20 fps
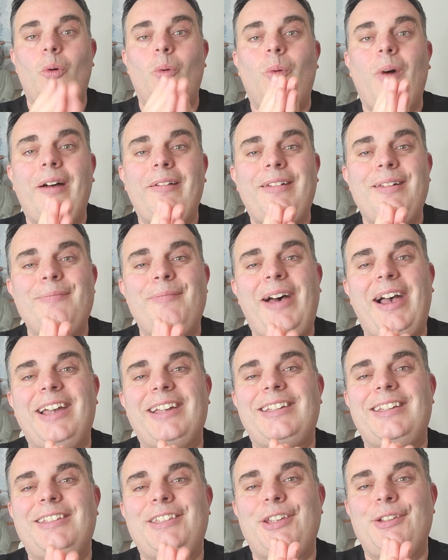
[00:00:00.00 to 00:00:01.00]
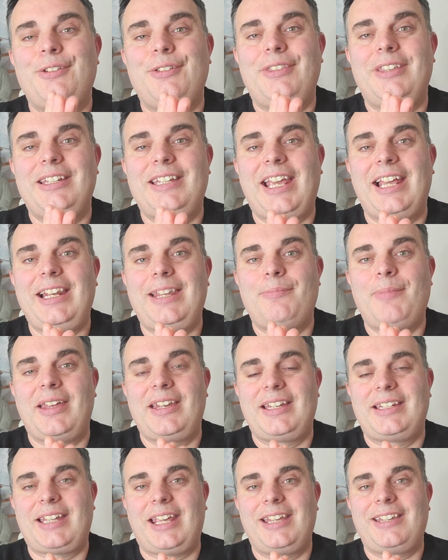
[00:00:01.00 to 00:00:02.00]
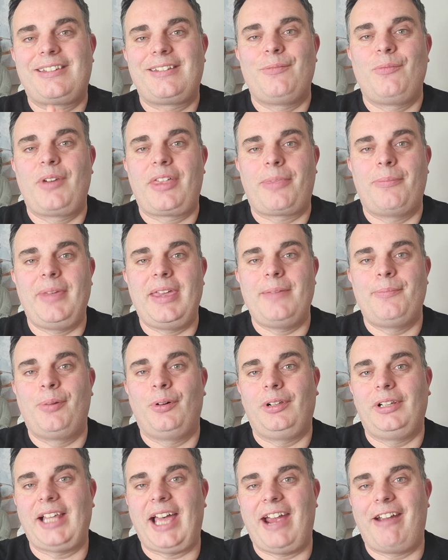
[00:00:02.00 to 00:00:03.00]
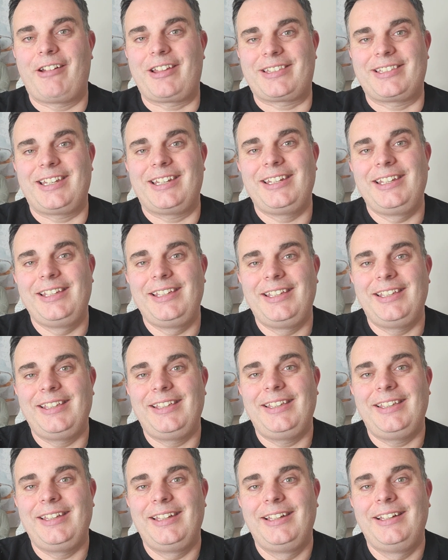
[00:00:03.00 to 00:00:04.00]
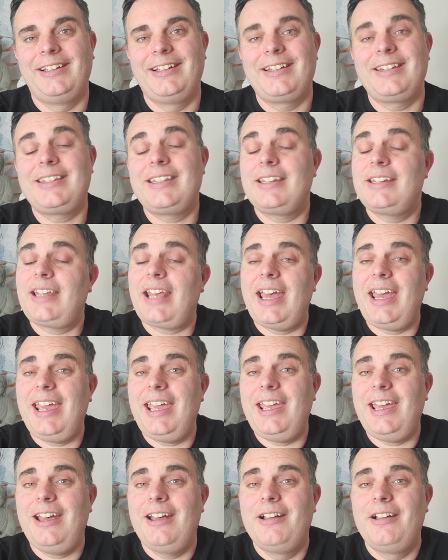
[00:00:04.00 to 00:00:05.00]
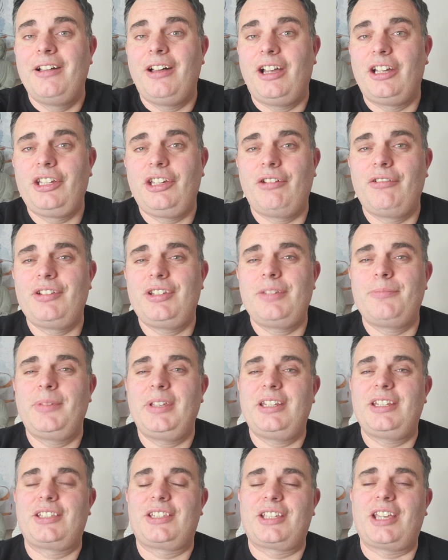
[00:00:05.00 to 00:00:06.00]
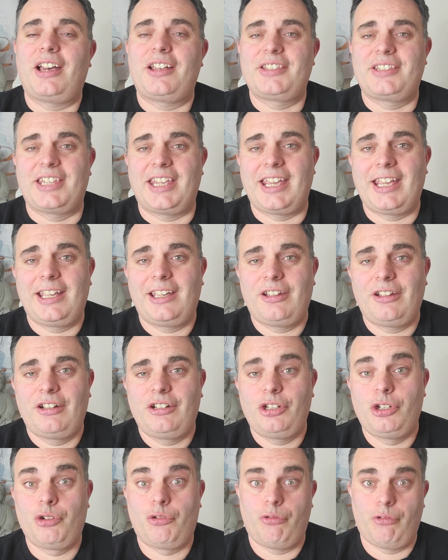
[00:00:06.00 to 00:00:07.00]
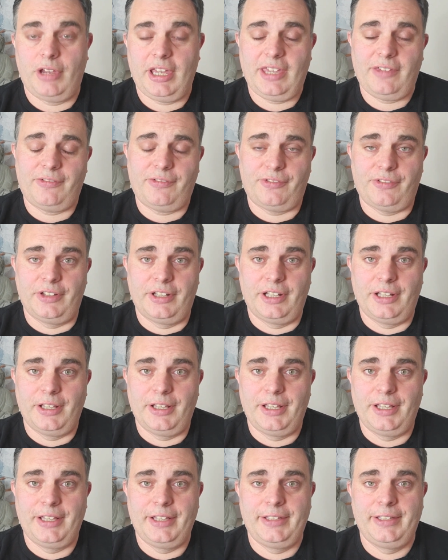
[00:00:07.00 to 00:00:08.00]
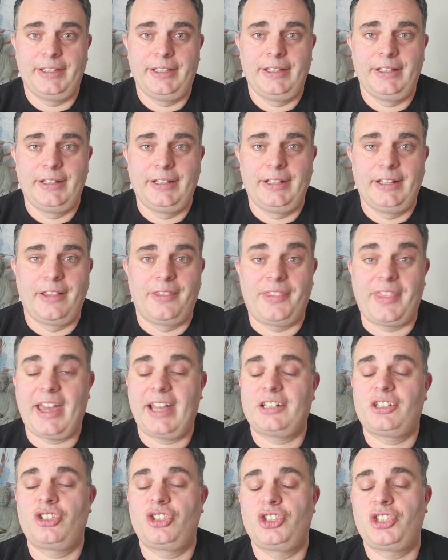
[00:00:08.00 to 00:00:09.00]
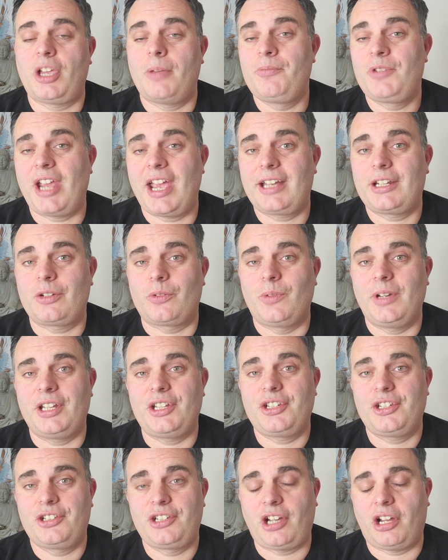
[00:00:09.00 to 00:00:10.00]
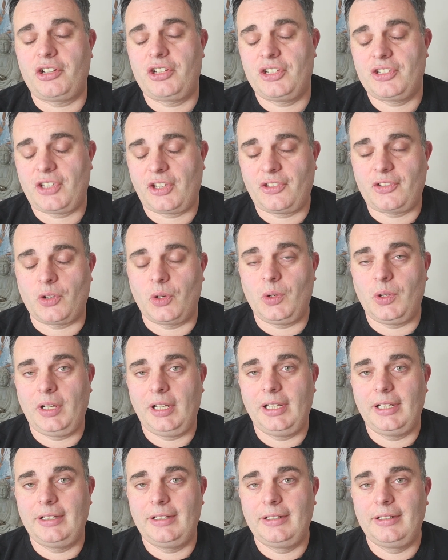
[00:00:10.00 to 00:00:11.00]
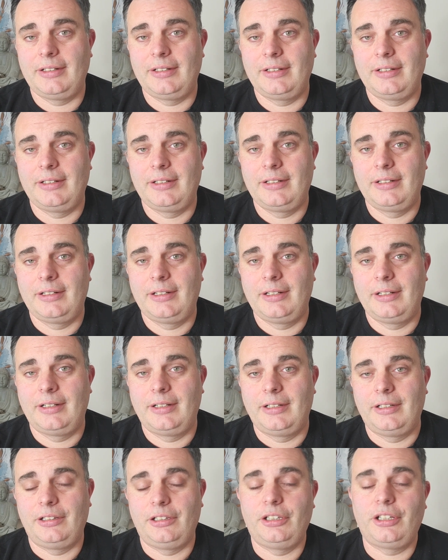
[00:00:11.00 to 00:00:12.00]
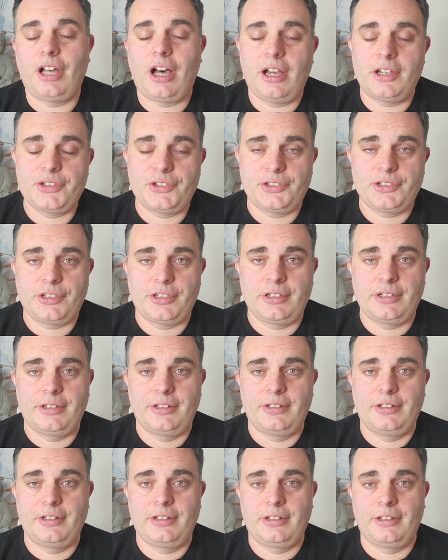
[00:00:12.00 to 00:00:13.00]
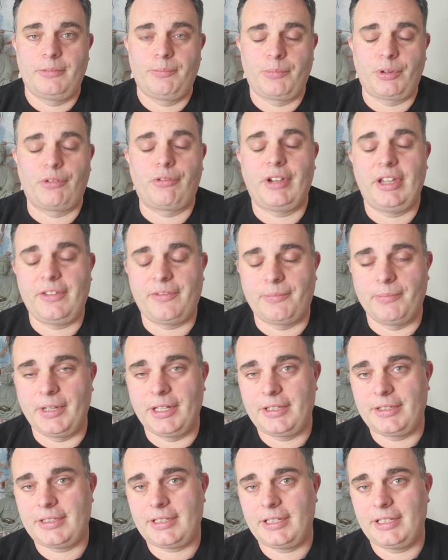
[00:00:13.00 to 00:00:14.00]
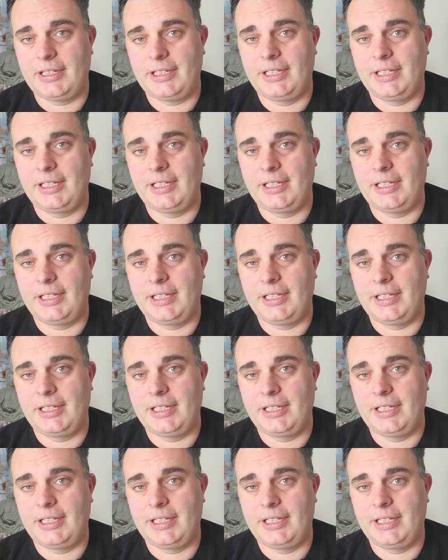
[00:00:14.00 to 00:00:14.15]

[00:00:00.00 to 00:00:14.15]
Welcome back to the Daily Meditation with me, Paul Harrison. Today, I'm going to be discussing grief, that subject which touches us all, loss, bereavement.